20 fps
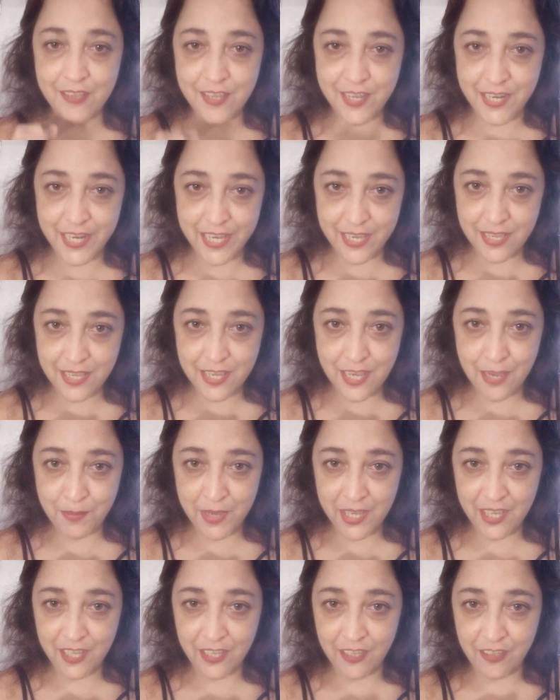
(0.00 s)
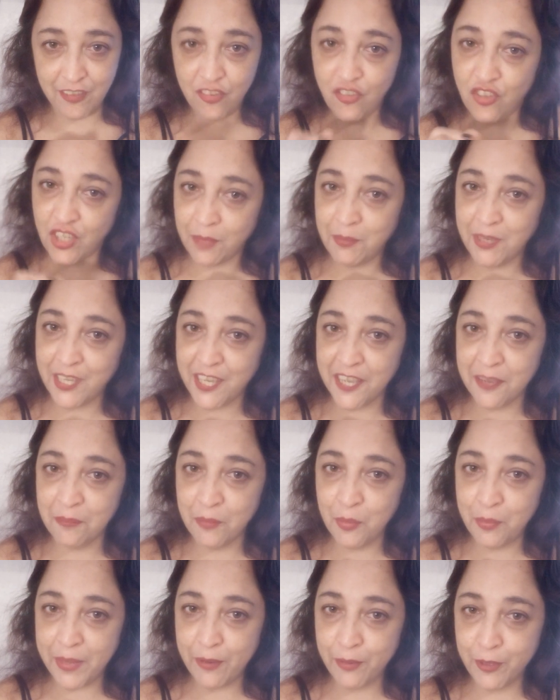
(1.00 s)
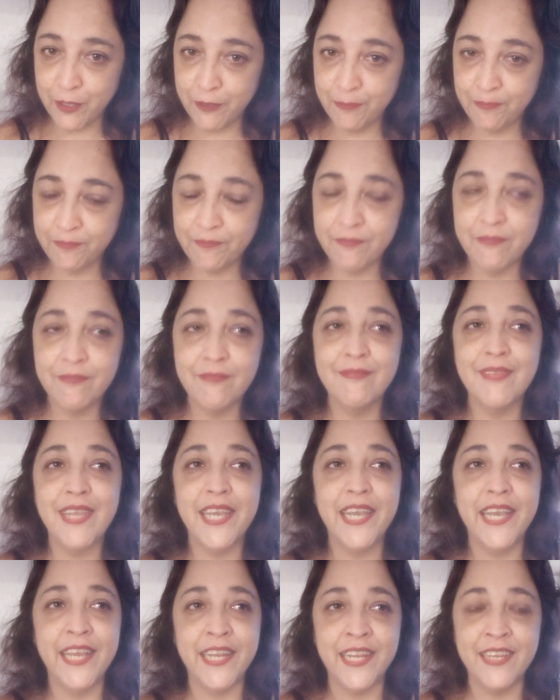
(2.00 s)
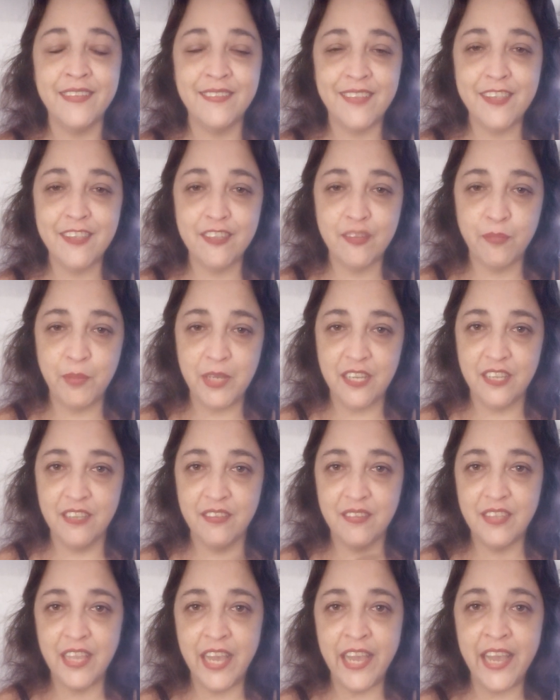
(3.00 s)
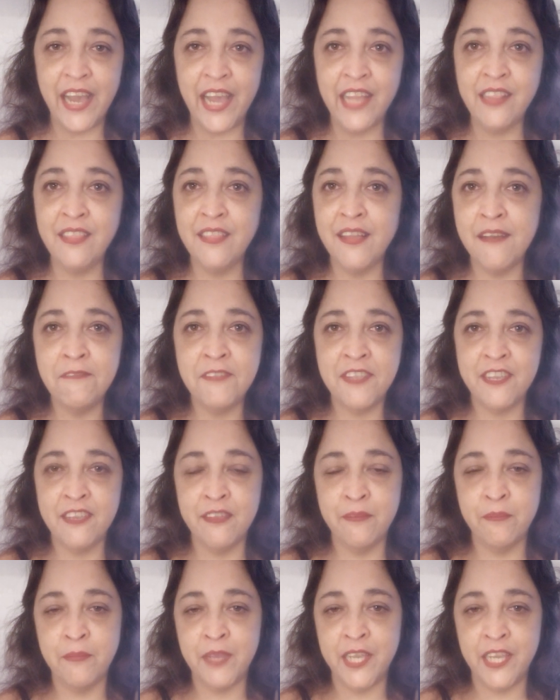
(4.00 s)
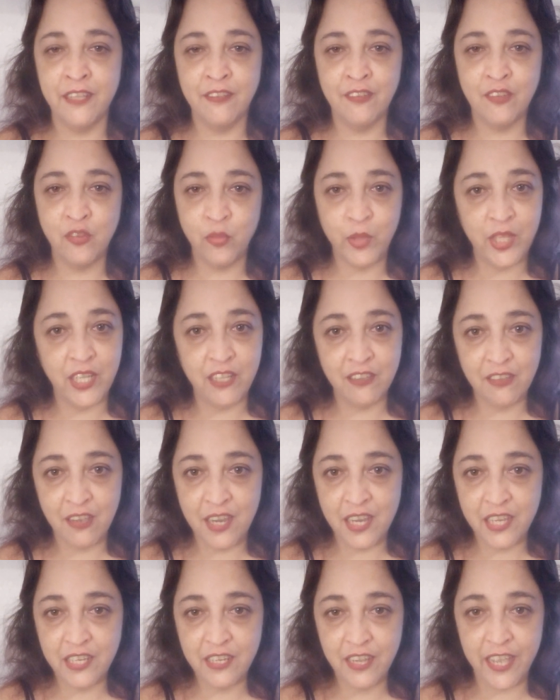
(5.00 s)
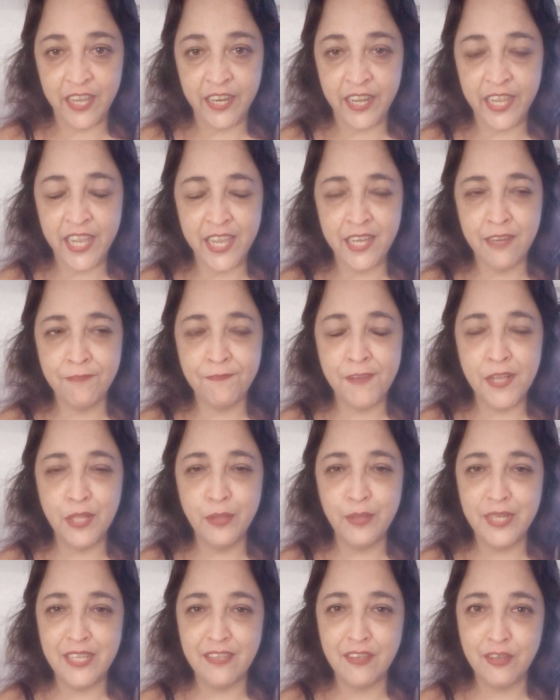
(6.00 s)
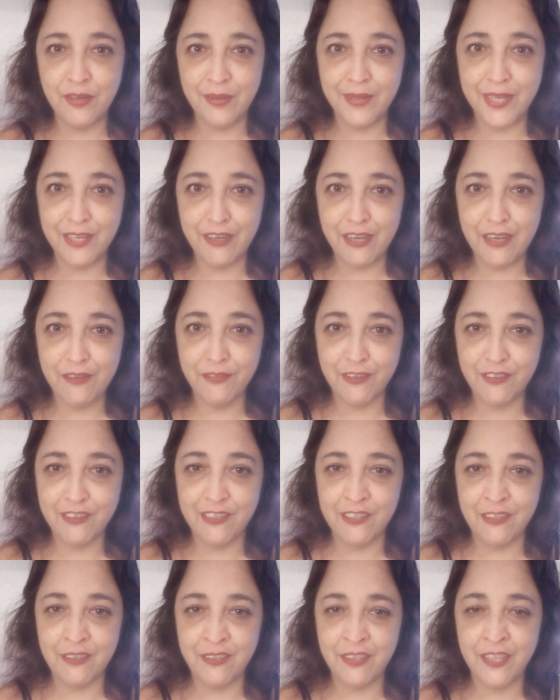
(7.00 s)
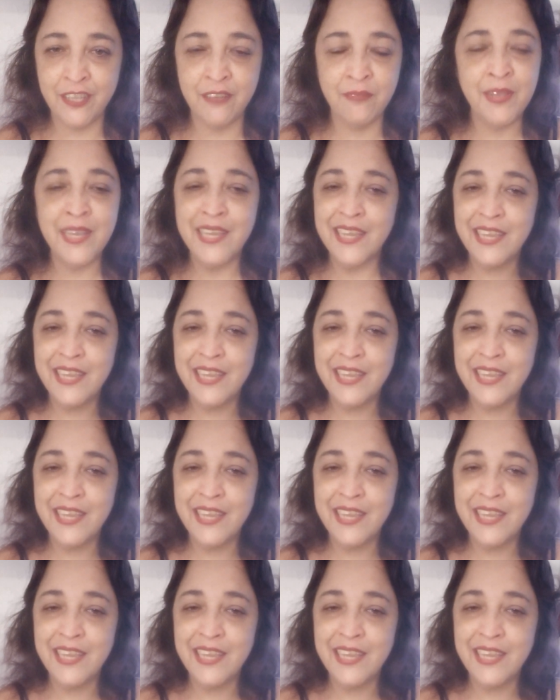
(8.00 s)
Today's topic is Jamie Campbell Bower. And I say this because I, I loved him in Sweeney Todd, and I kind of followed his career ever since then,